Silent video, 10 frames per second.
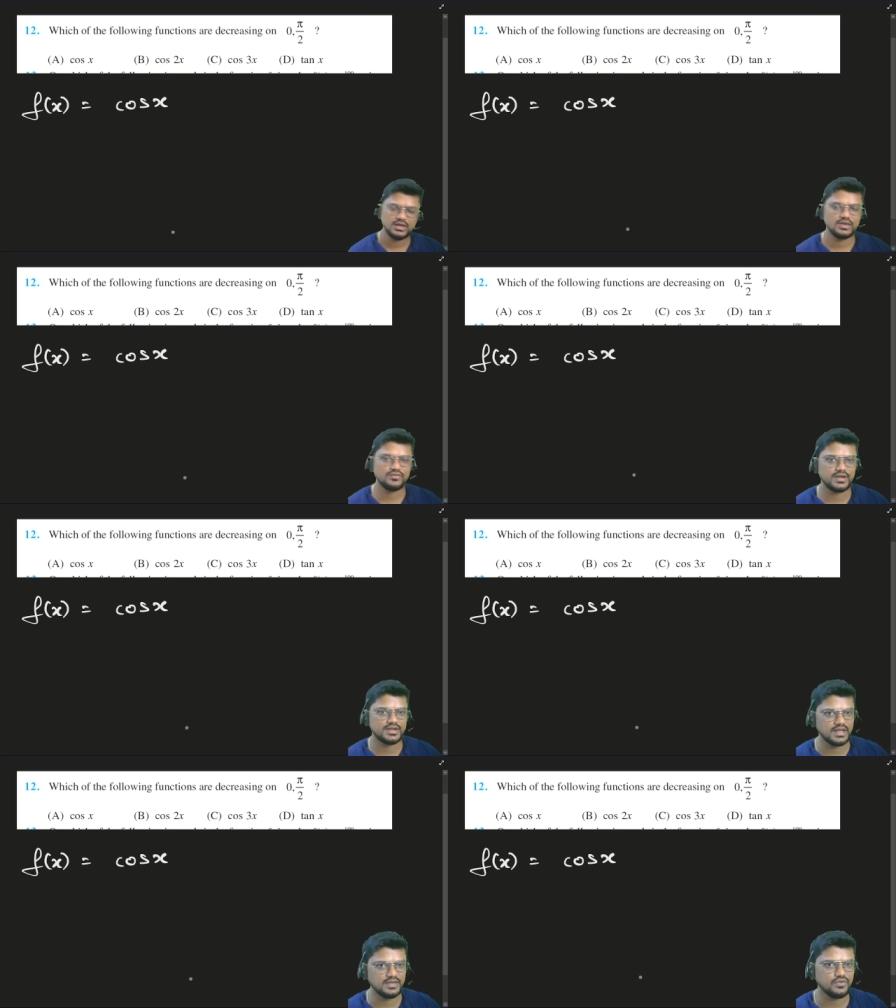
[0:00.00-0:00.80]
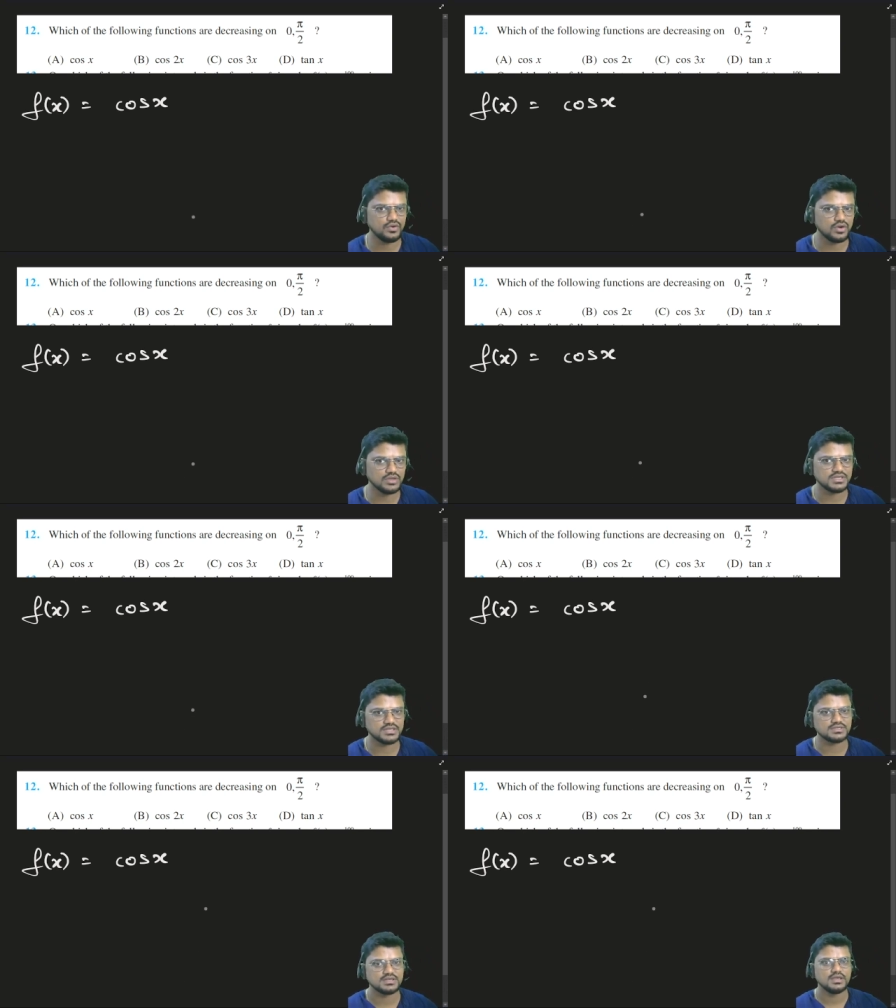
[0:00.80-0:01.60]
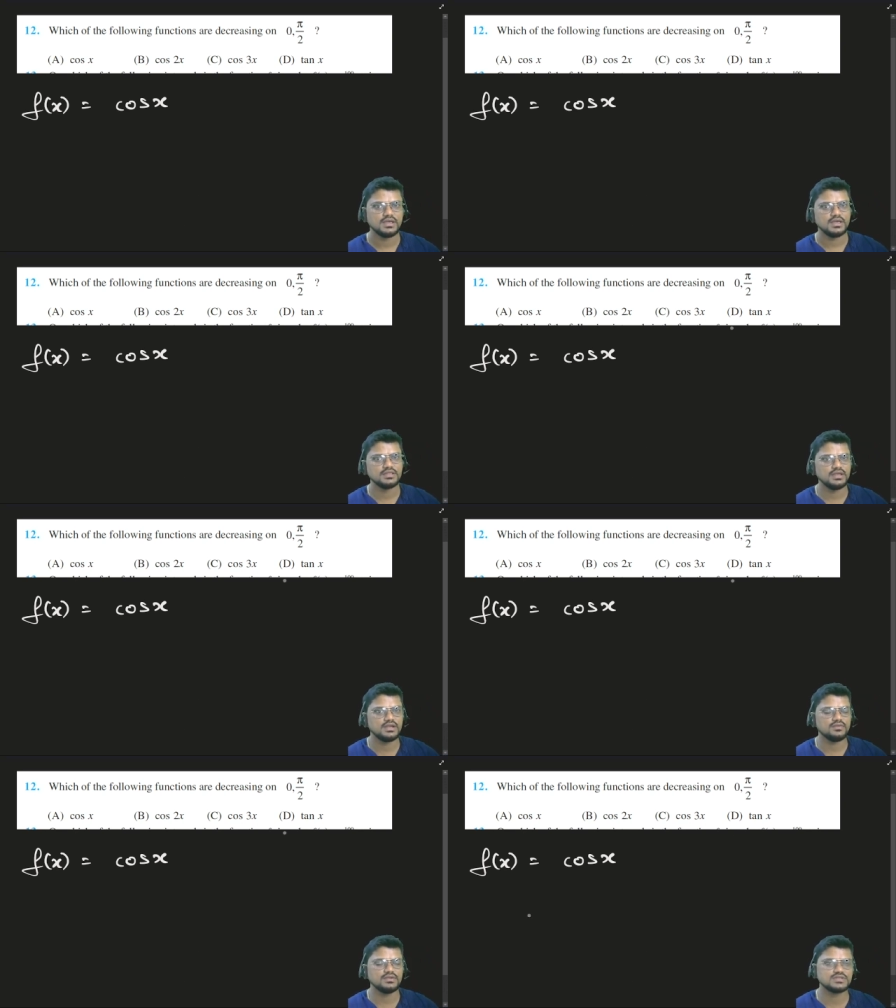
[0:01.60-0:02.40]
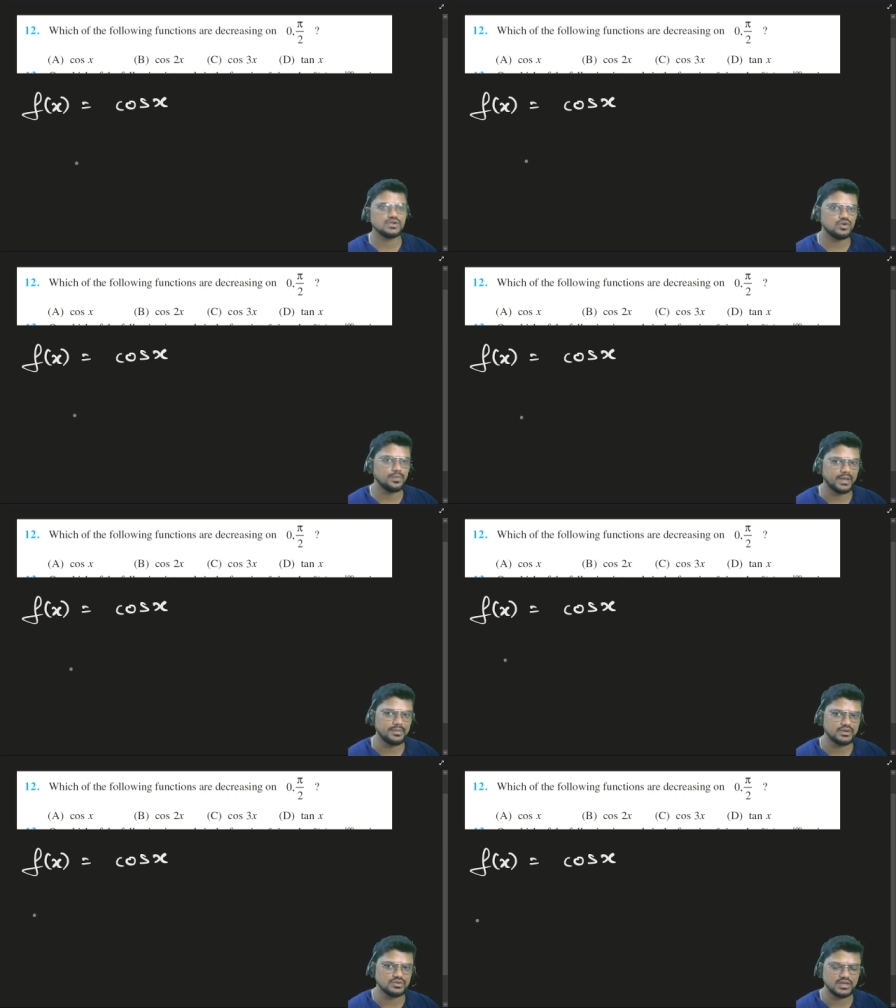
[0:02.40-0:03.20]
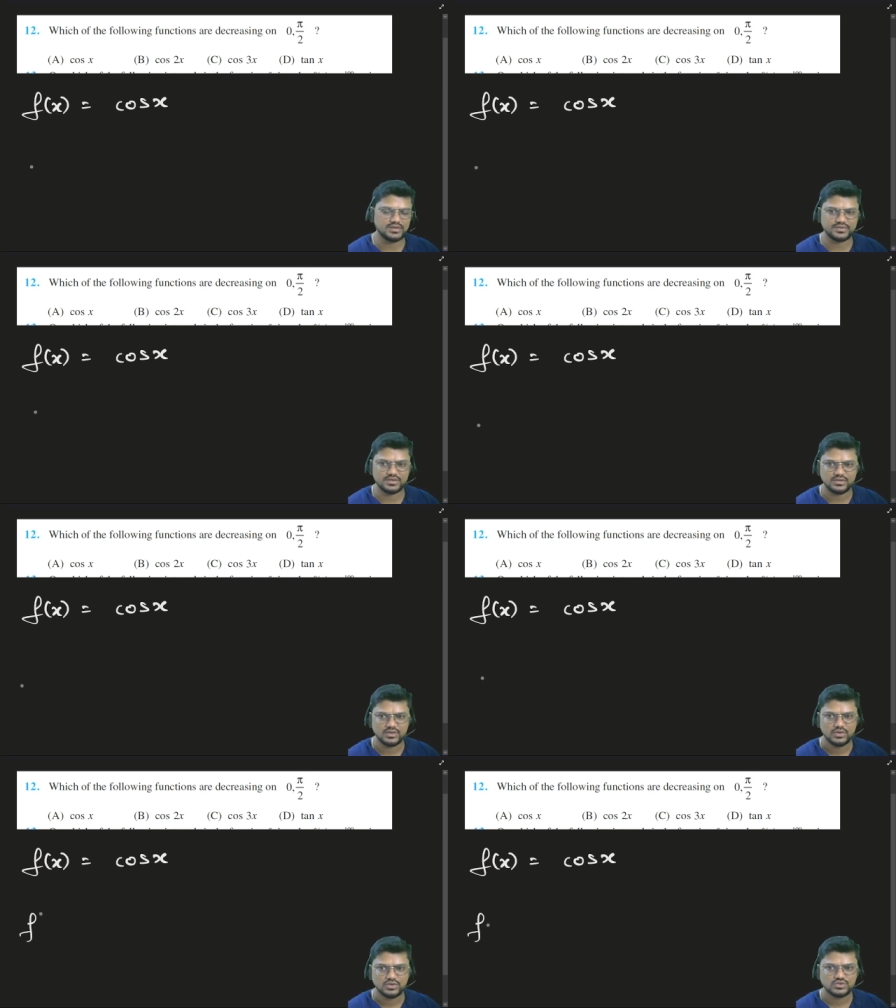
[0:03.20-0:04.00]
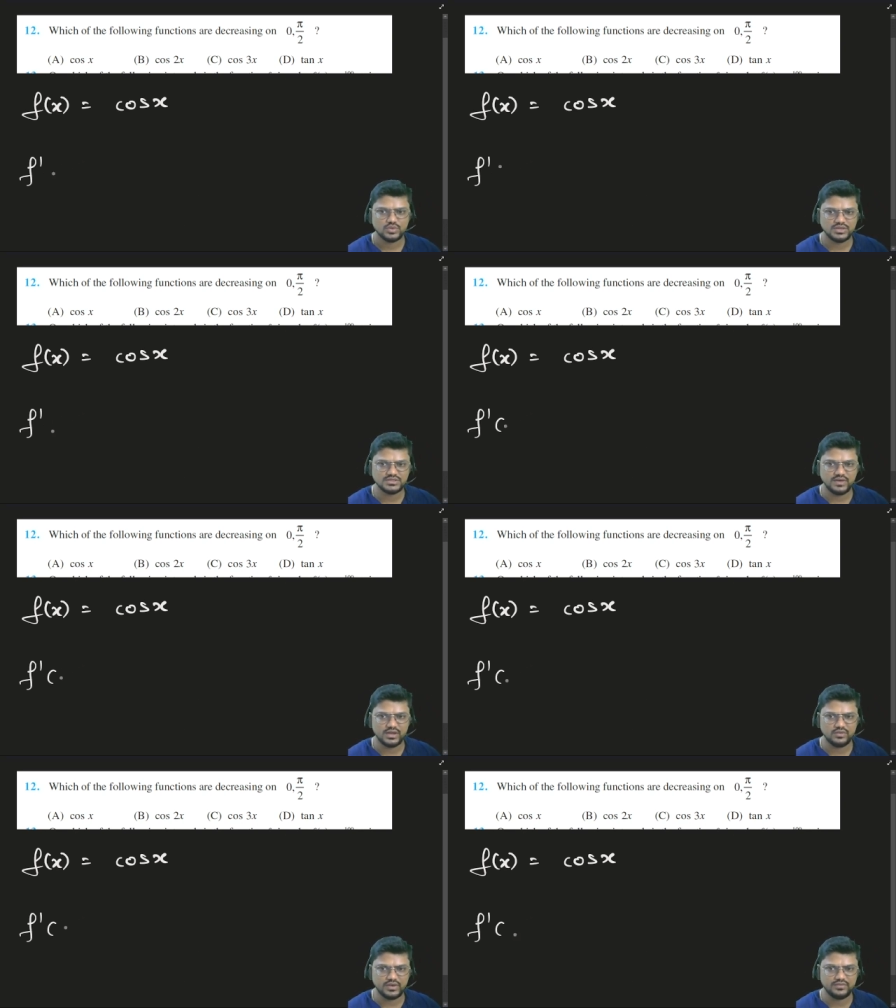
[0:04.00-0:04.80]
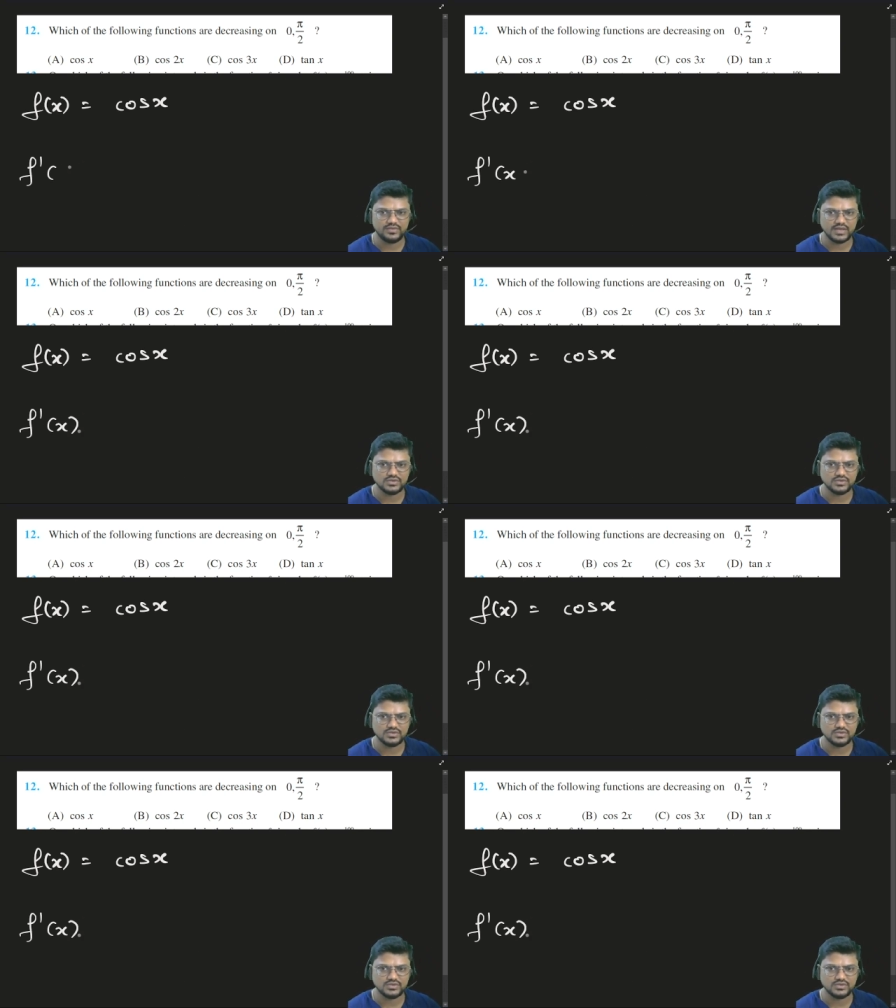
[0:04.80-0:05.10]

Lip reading: if I try for cos x in the interval 0 to pi by 2, they have said. So what is the value of f dash